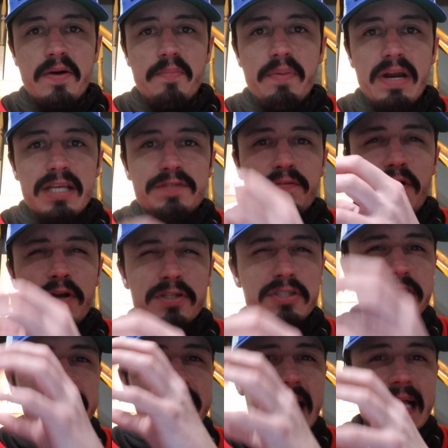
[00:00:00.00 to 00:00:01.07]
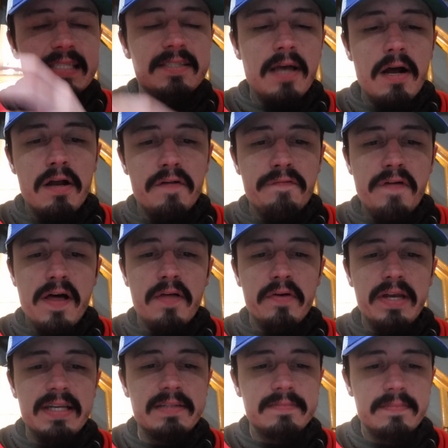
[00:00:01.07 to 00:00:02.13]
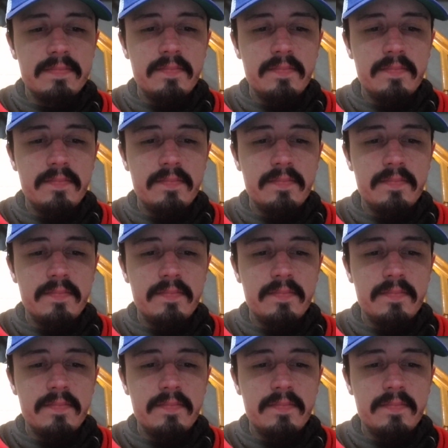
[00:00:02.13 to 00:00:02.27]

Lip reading: But as far as just that soccer following,